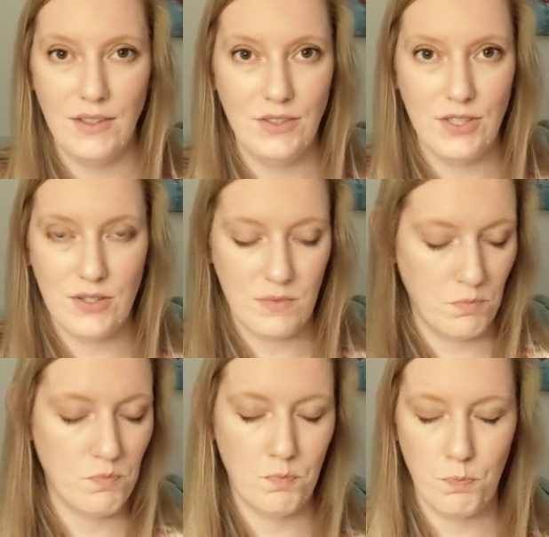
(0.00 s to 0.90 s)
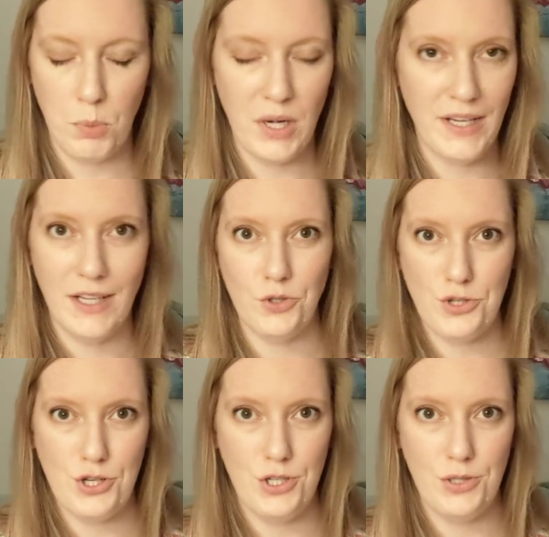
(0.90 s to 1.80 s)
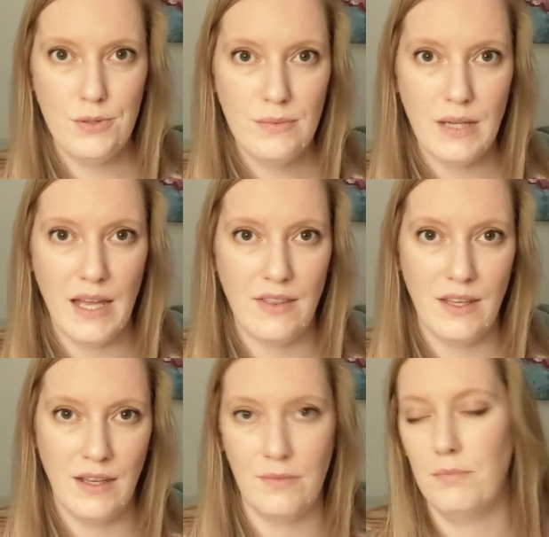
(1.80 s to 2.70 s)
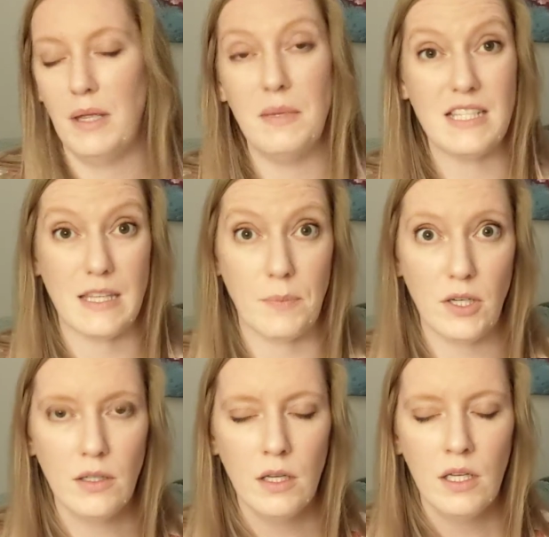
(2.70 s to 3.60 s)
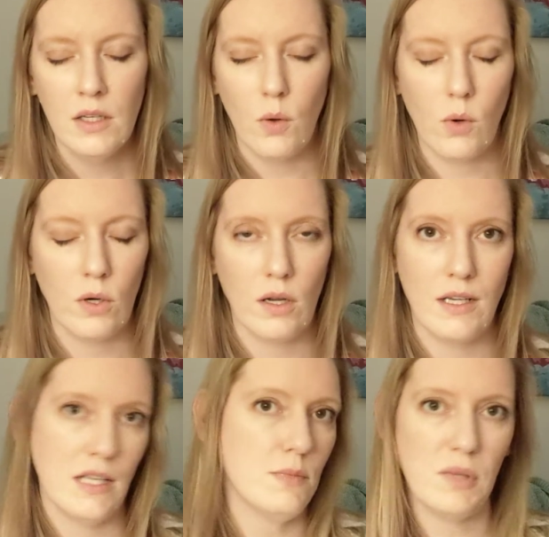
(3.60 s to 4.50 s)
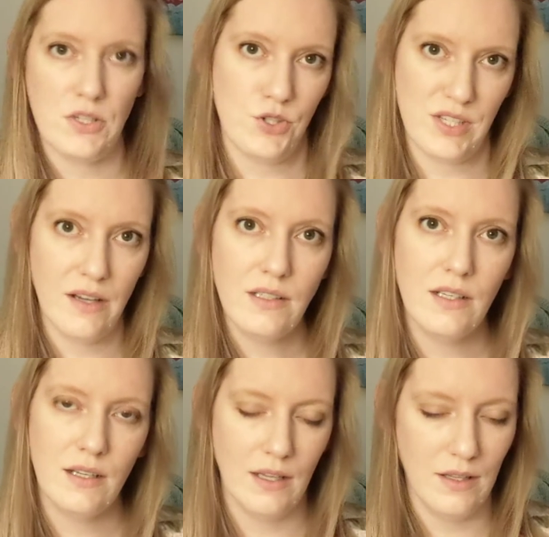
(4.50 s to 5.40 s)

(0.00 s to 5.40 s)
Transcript: You just put your shoe and then maybe a slipper or a nice plush sock,